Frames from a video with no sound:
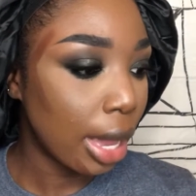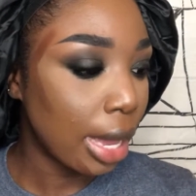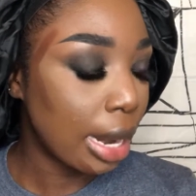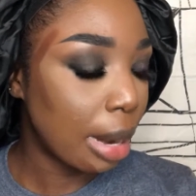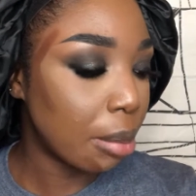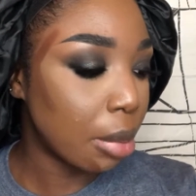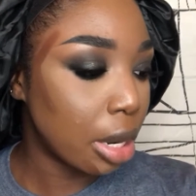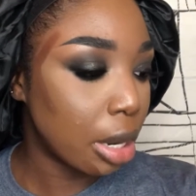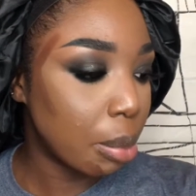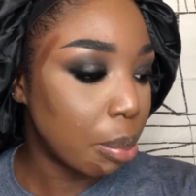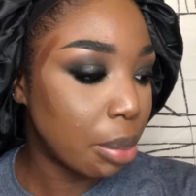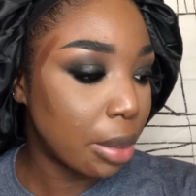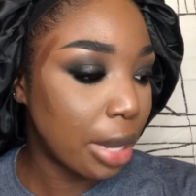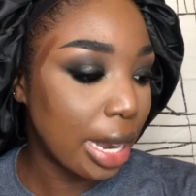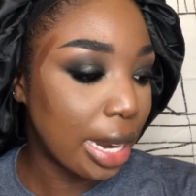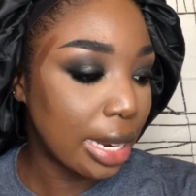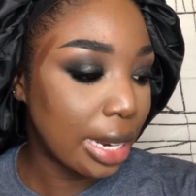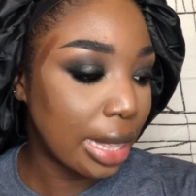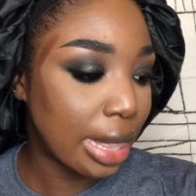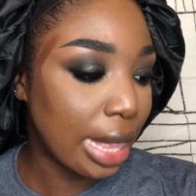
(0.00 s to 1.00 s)
And I'm gonna
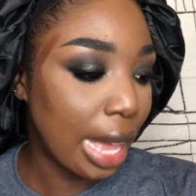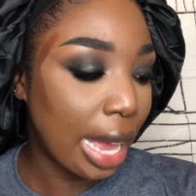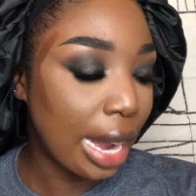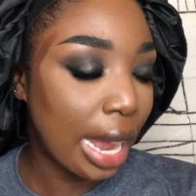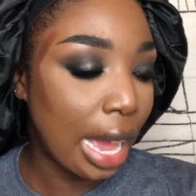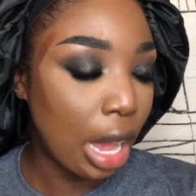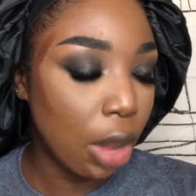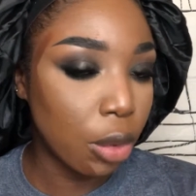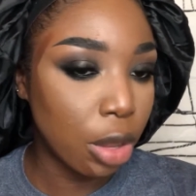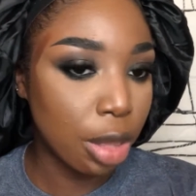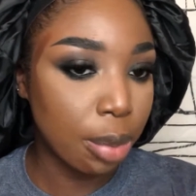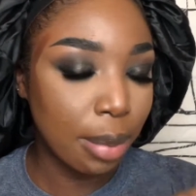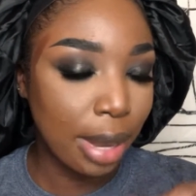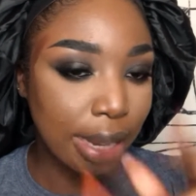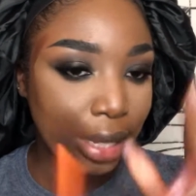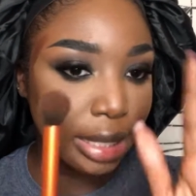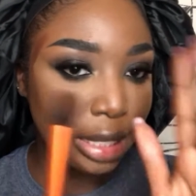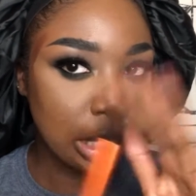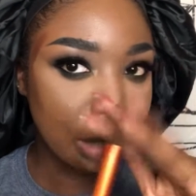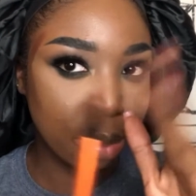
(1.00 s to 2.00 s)
blend that out with
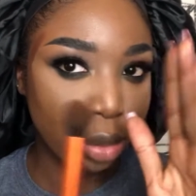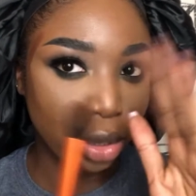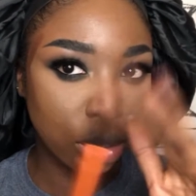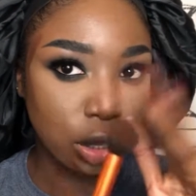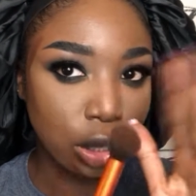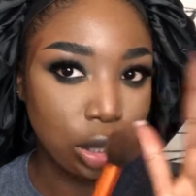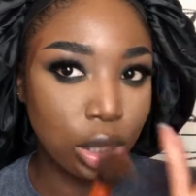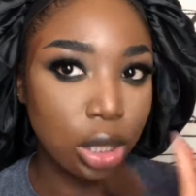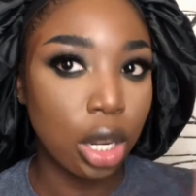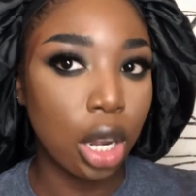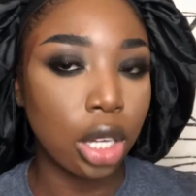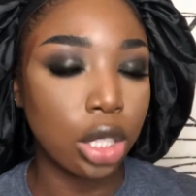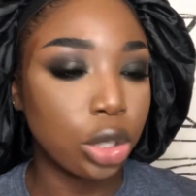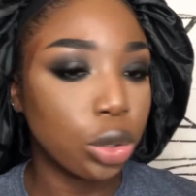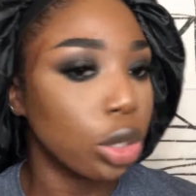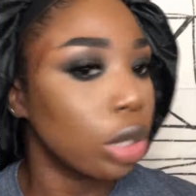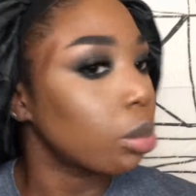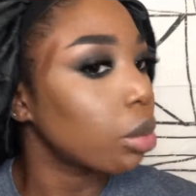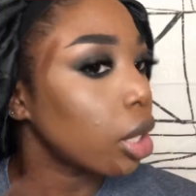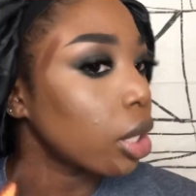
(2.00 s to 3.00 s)
my typical
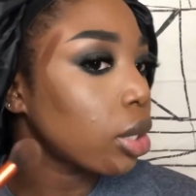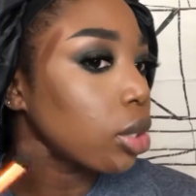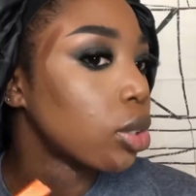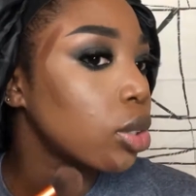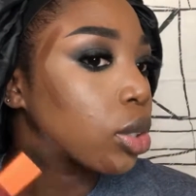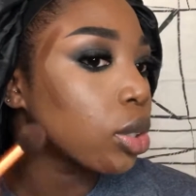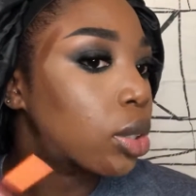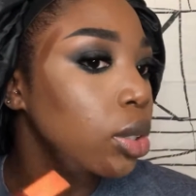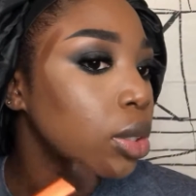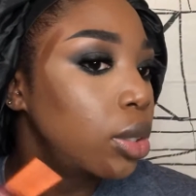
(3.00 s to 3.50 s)
contour brush.